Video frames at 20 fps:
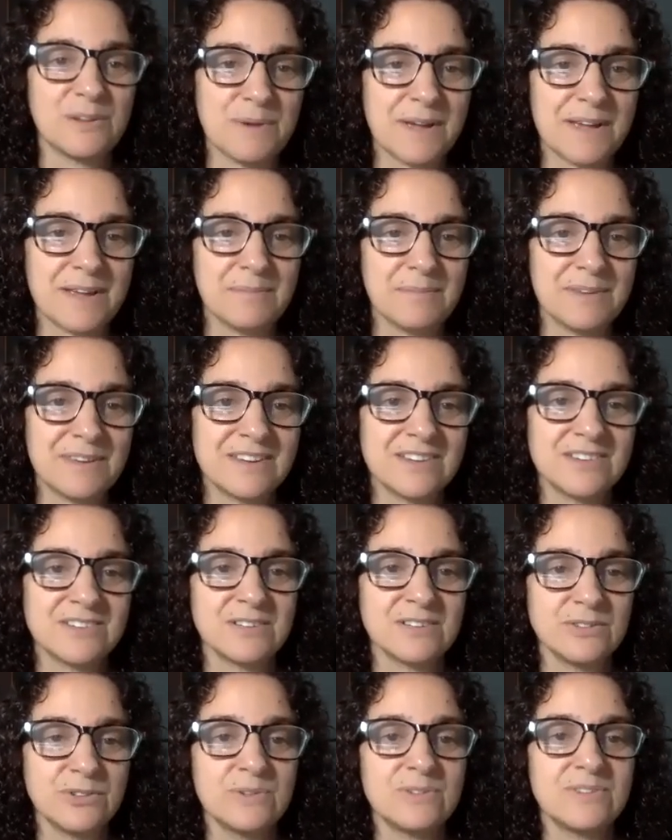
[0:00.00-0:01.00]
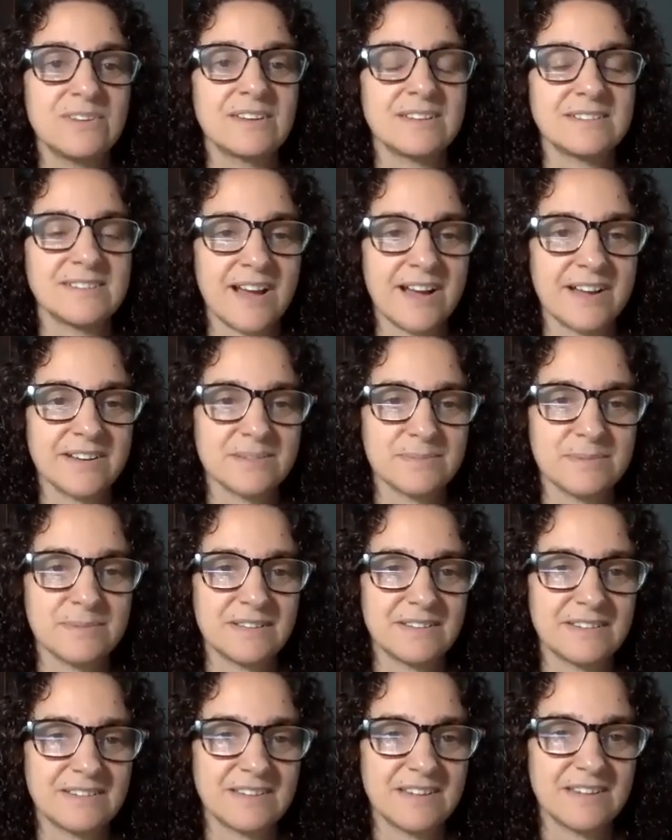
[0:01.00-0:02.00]
weight because you're losing
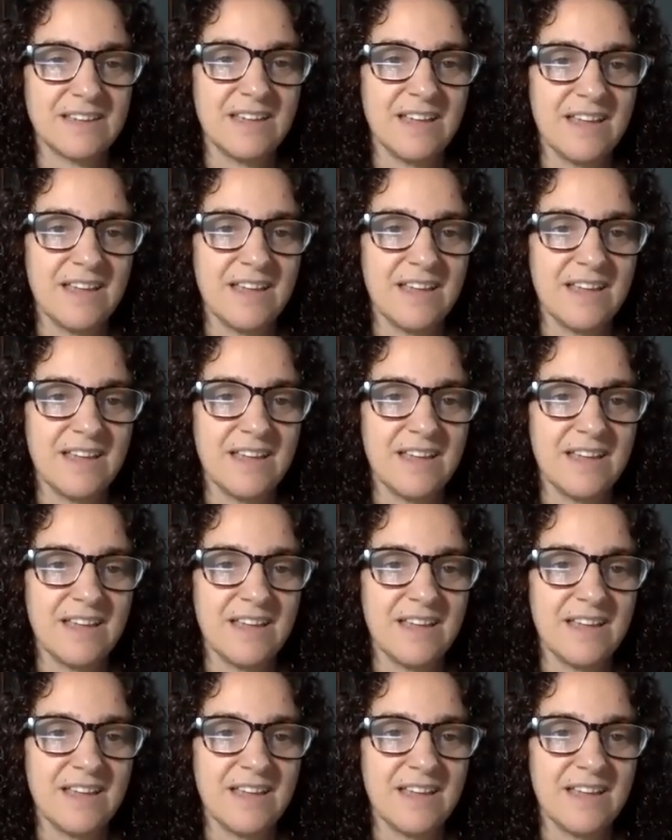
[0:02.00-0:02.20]
attachments.